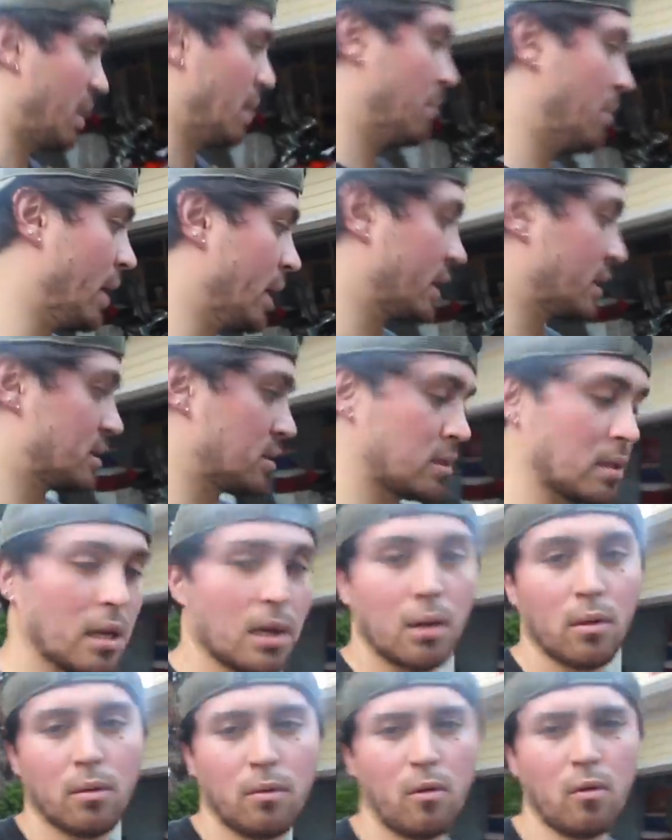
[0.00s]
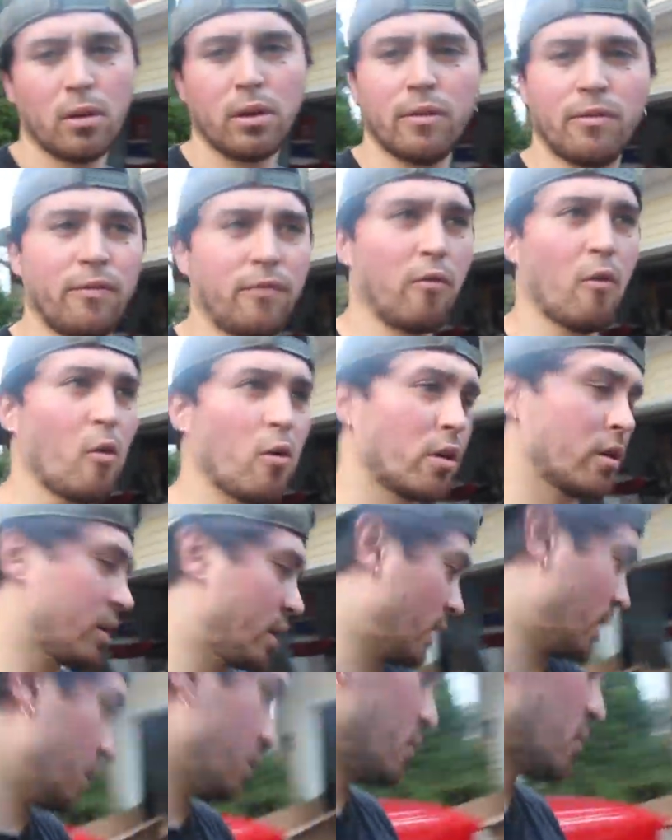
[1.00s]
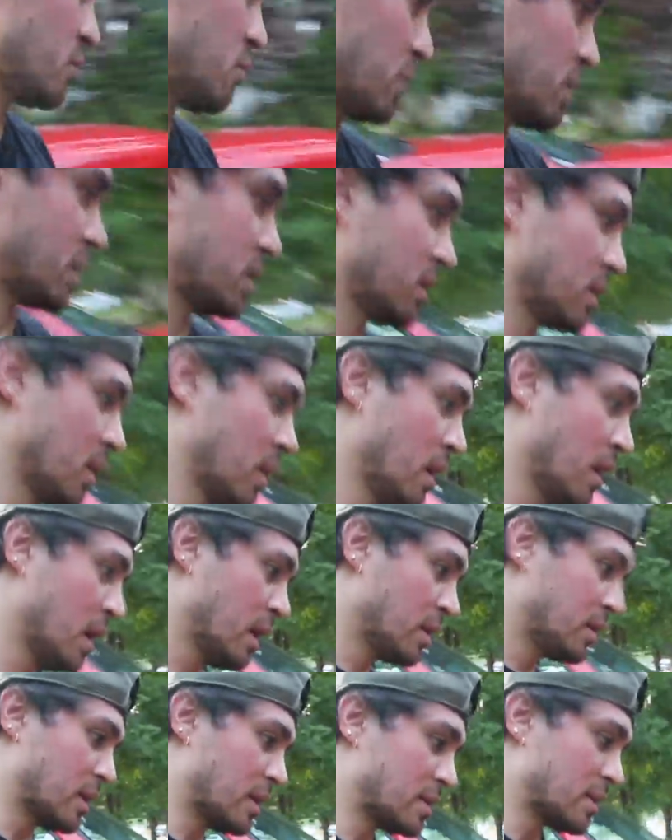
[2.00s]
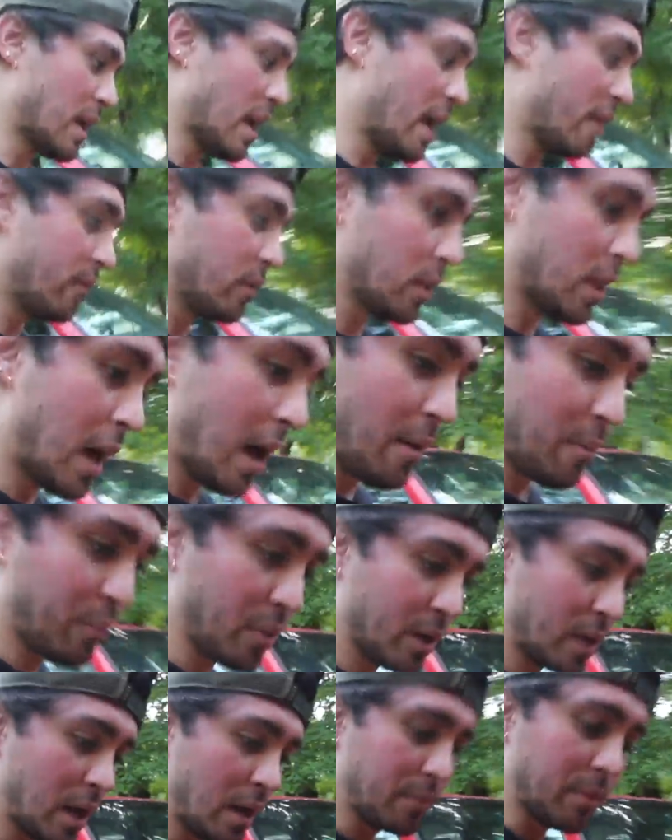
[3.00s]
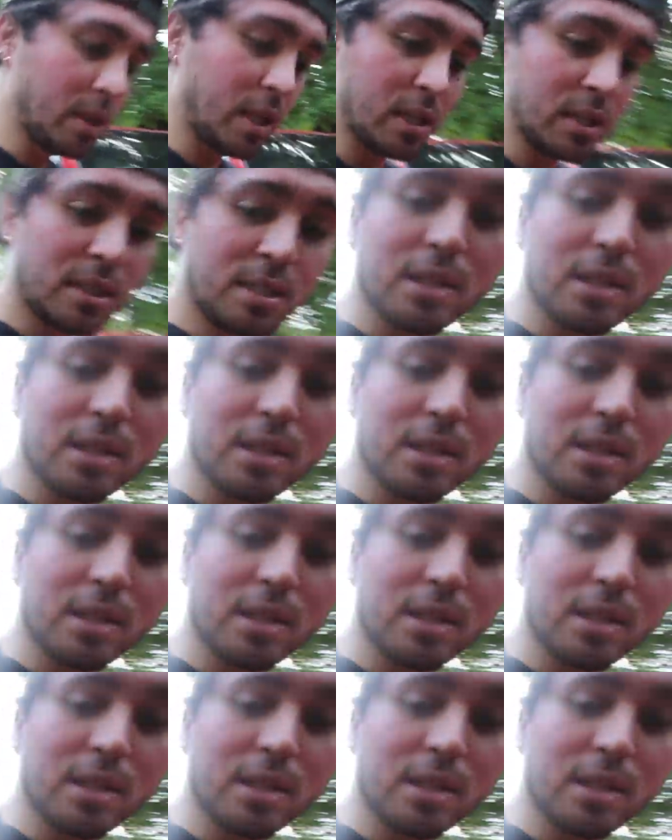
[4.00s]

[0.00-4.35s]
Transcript: pit bike. It's uh, only four gears, which doesn't have a lot, but I mean, it